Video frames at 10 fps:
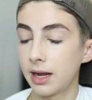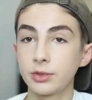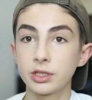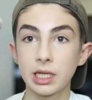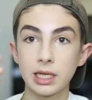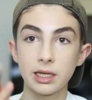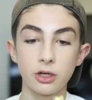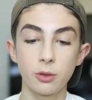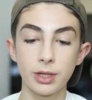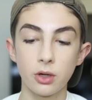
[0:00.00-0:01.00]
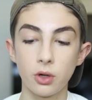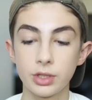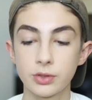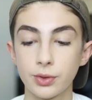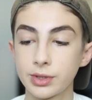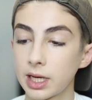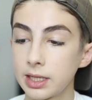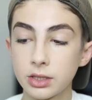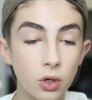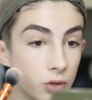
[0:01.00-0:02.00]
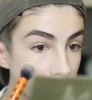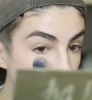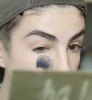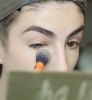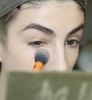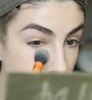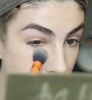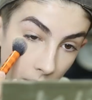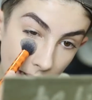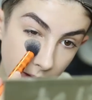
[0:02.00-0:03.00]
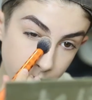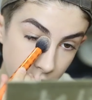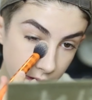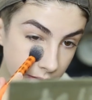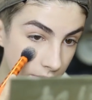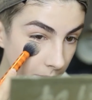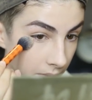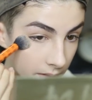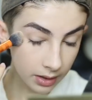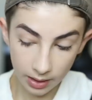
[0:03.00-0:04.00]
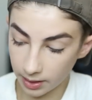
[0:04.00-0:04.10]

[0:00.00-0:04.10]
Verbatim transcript: And I'm just taking a little bit on this Real Techniques contour brush and I'm just putting